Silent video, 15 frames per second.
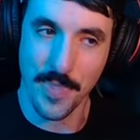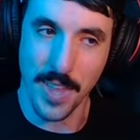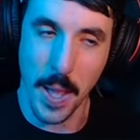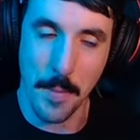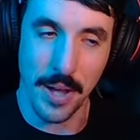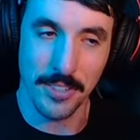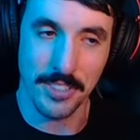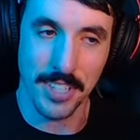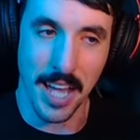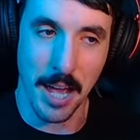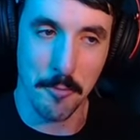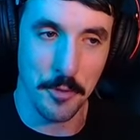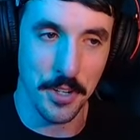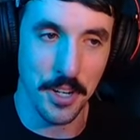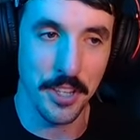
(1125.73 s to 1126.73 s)
About
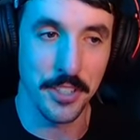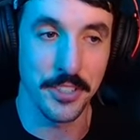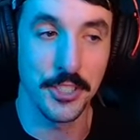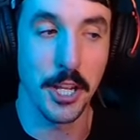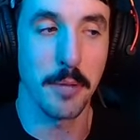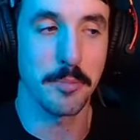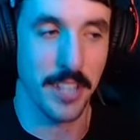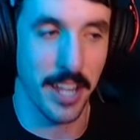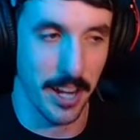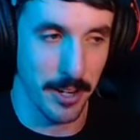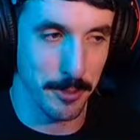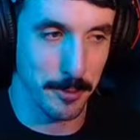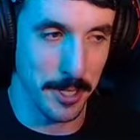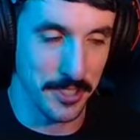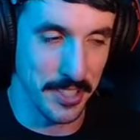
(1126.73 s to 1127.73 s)
time for another jump scare
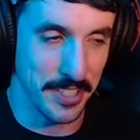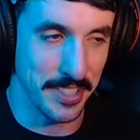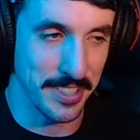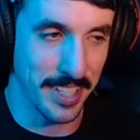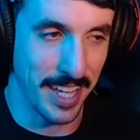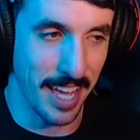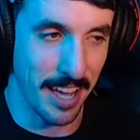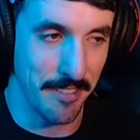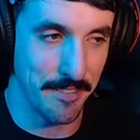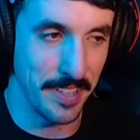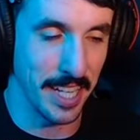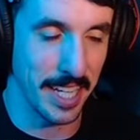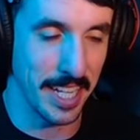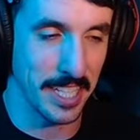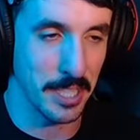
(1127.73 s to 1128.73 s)
is what I was gonna say. I
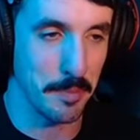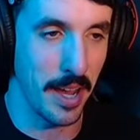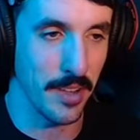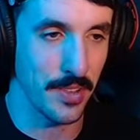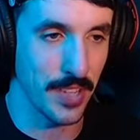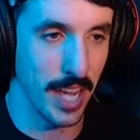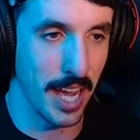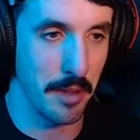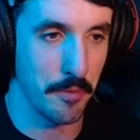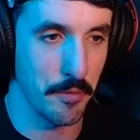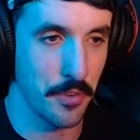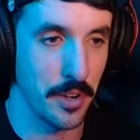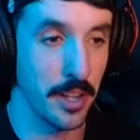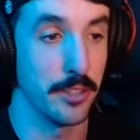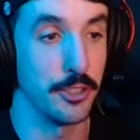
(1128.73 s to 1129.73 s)
feel like it's about time
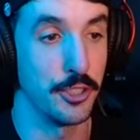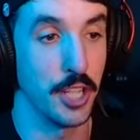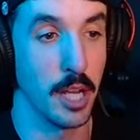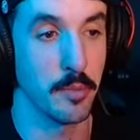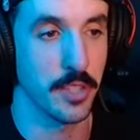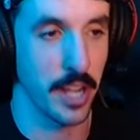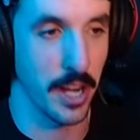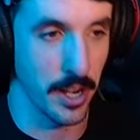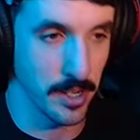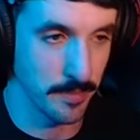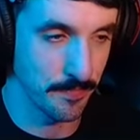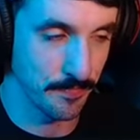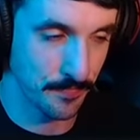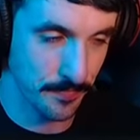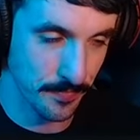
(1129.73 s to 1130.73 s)
for another jump scare.
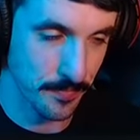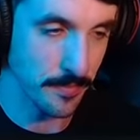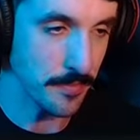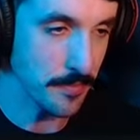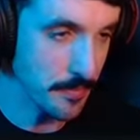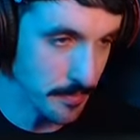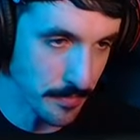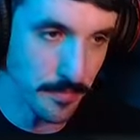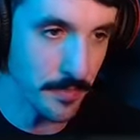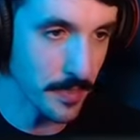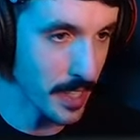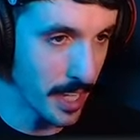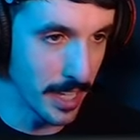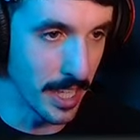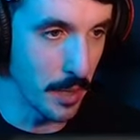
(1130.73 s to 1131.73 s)

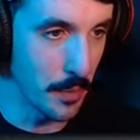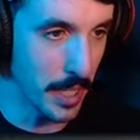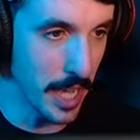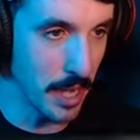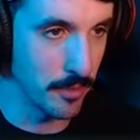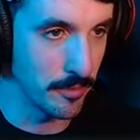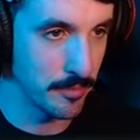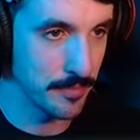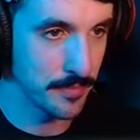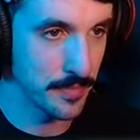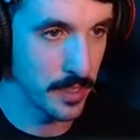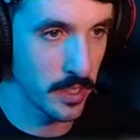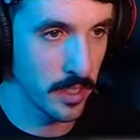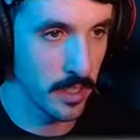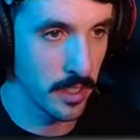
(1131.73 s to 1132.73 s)
And there we go.
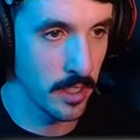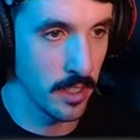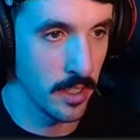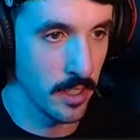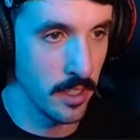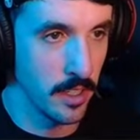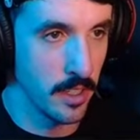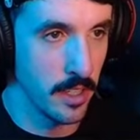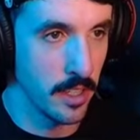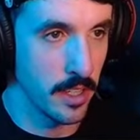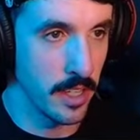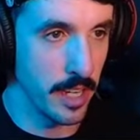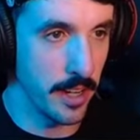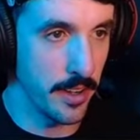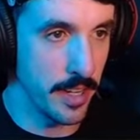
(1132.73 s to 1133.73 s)

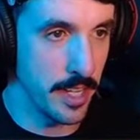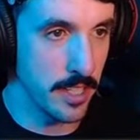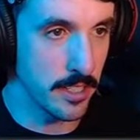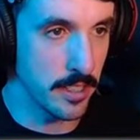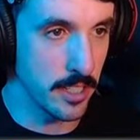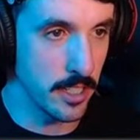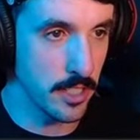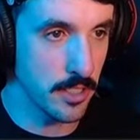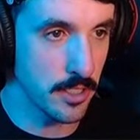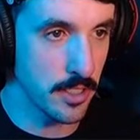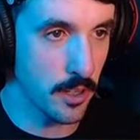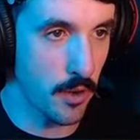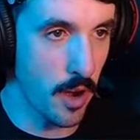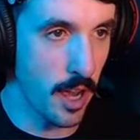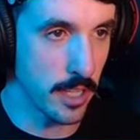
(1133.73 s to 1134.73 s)
There it is. Here's
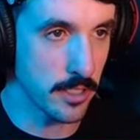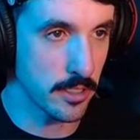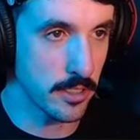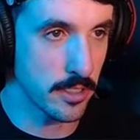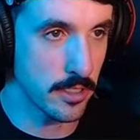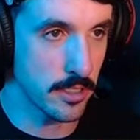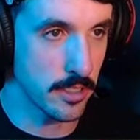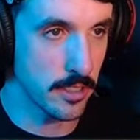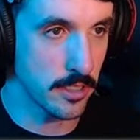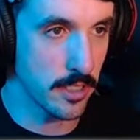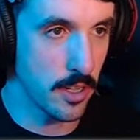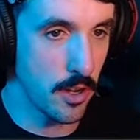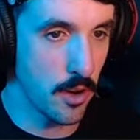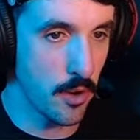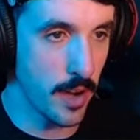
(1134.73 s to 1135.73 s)
the cross.
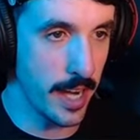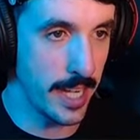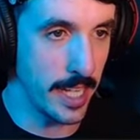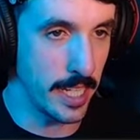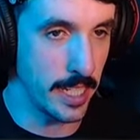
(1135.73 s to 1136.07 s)
Alrighty.